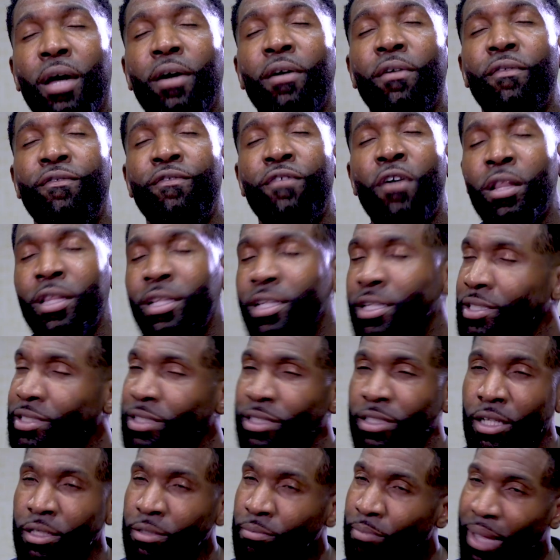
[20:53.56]
fallenness
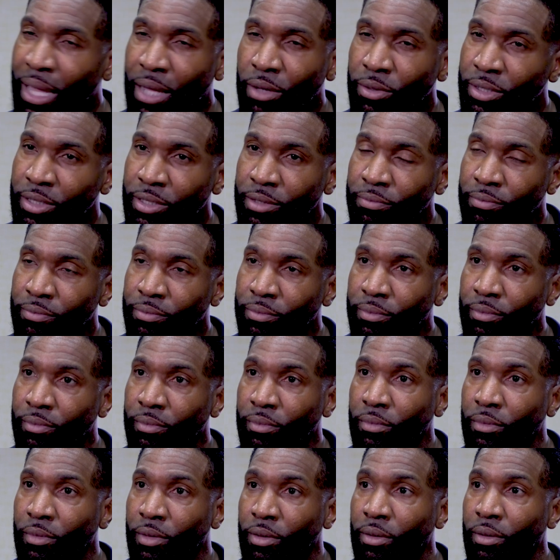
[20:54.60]
and unbounded,
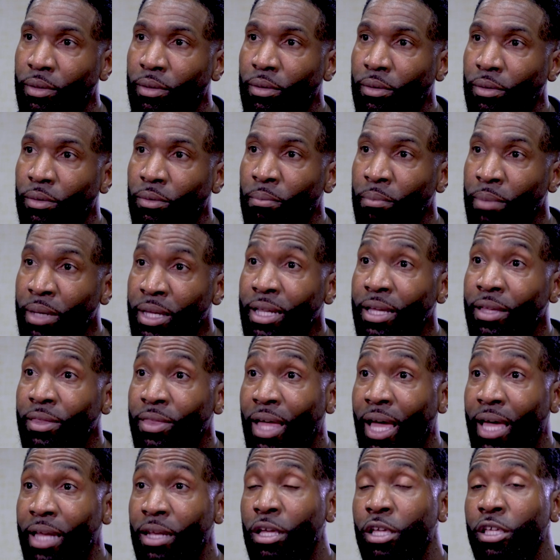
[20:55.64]
meaning
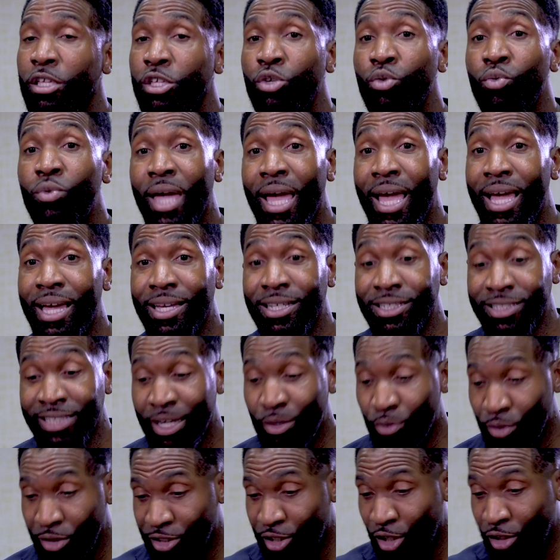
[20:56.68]
that you can't
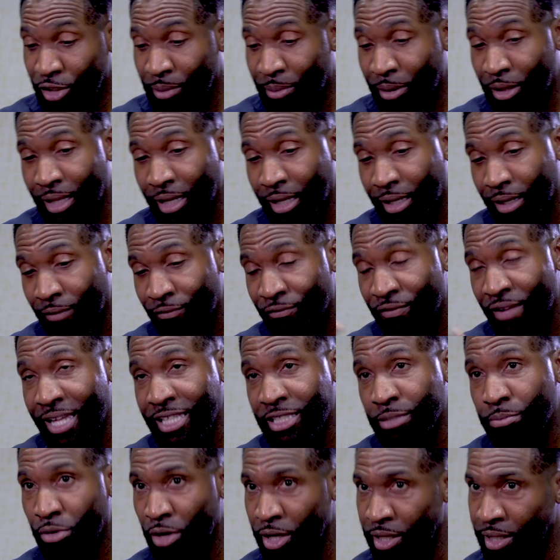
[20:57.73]
contain, we talked about like a
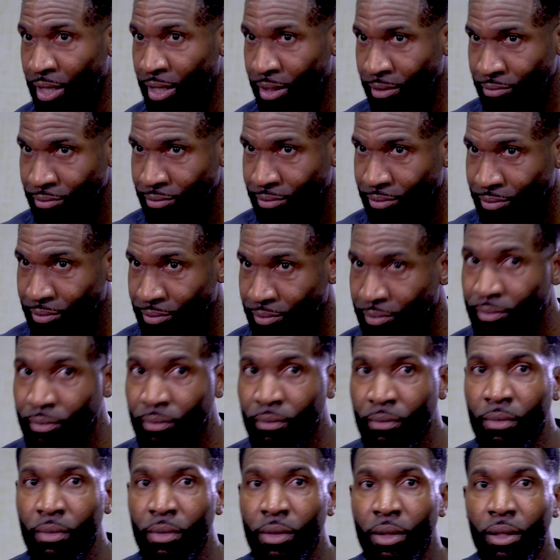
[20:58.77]
vase breaking.
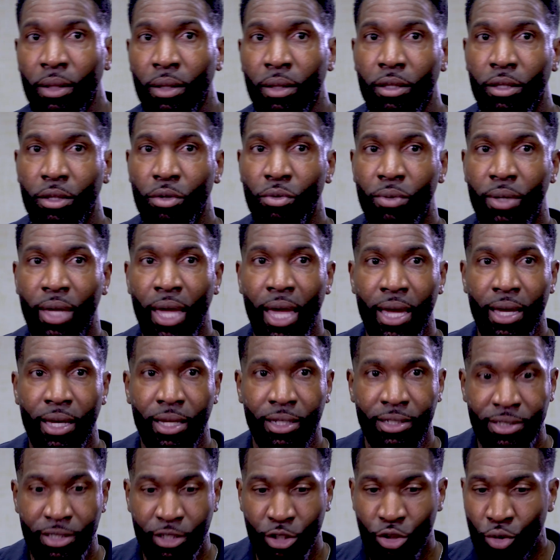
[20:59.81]
You
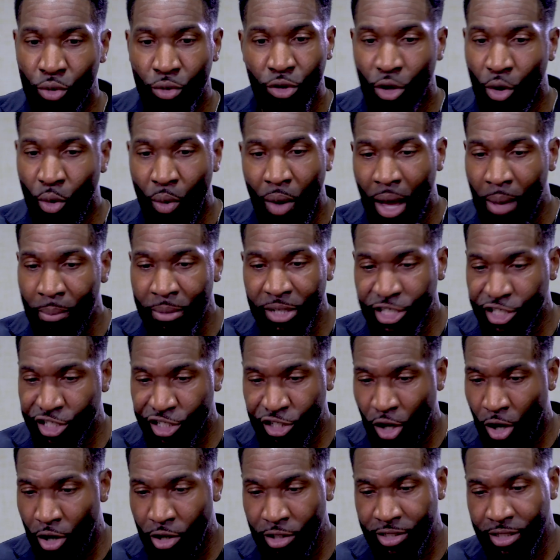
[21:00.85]
don't know how many
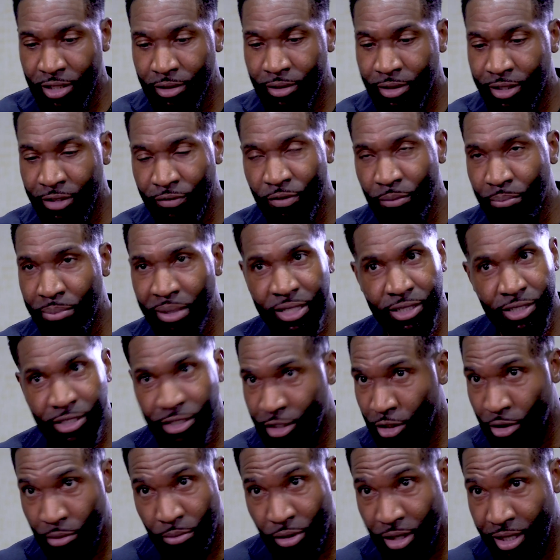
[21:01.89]
shards and different pieces
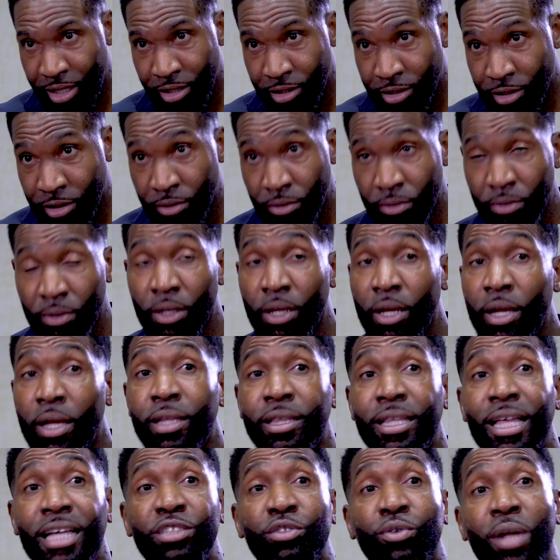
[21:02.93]
gonna break into.
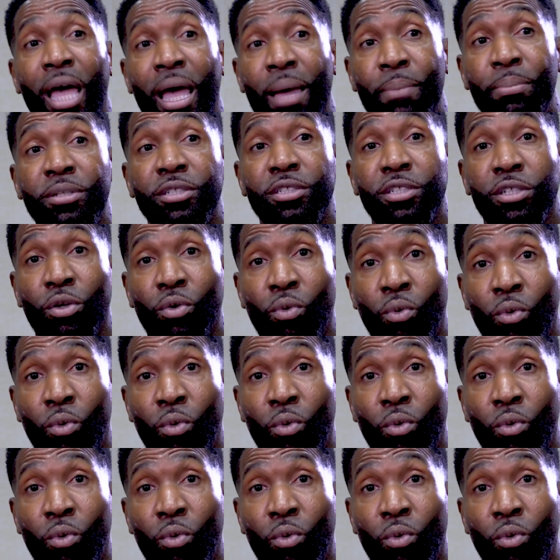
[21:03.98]
That's what happens in a